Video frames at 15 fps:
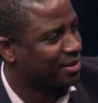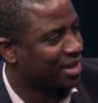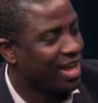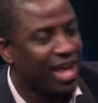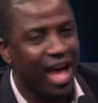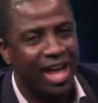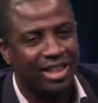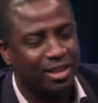
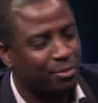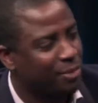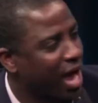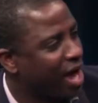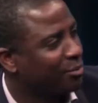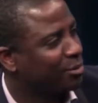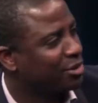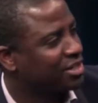Mm-hmm. And the
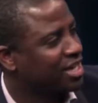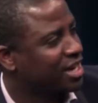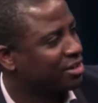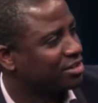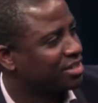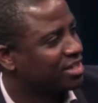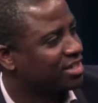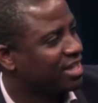Bible
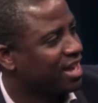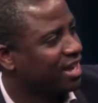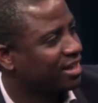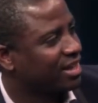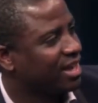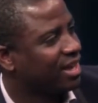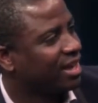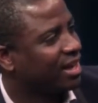tells us that
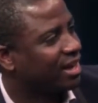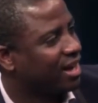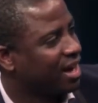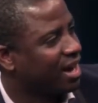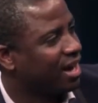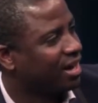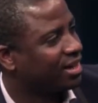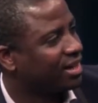
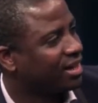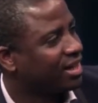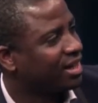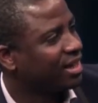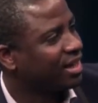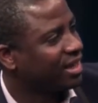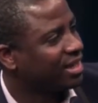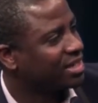God,
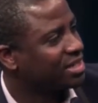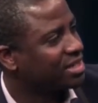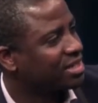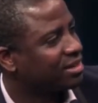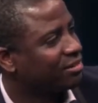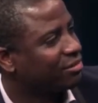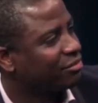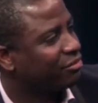He's
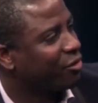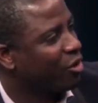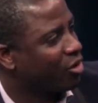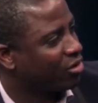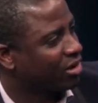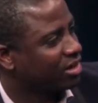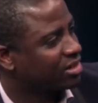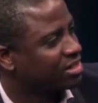
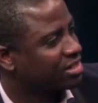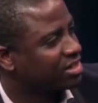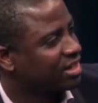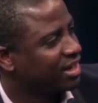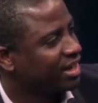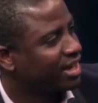for us.